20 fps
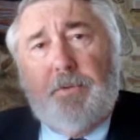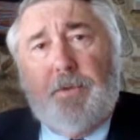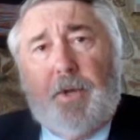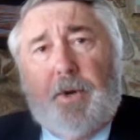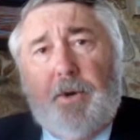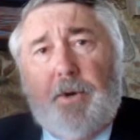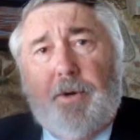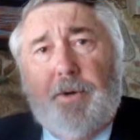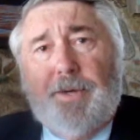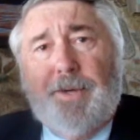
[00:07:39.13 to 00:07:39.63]
that
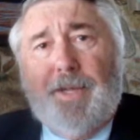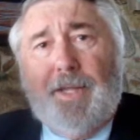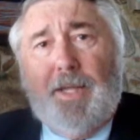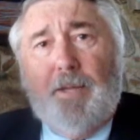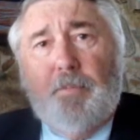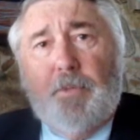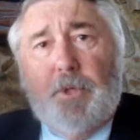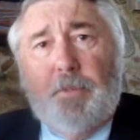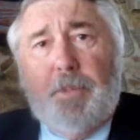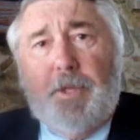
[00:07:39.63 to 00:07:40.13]
are
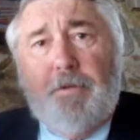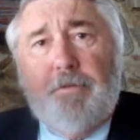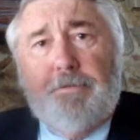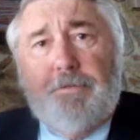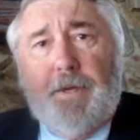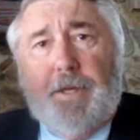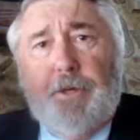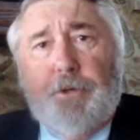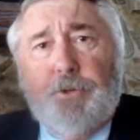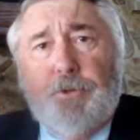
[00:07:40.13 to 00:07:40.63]
deemed to be
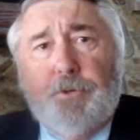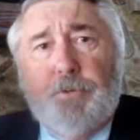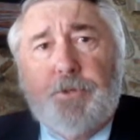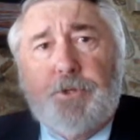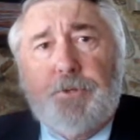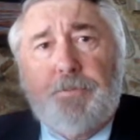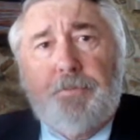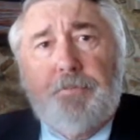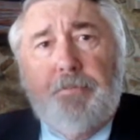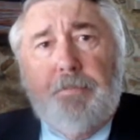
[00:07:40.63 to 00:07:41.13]

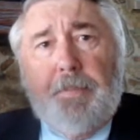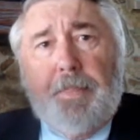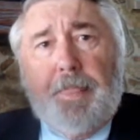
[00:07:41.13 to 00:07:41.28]
failures,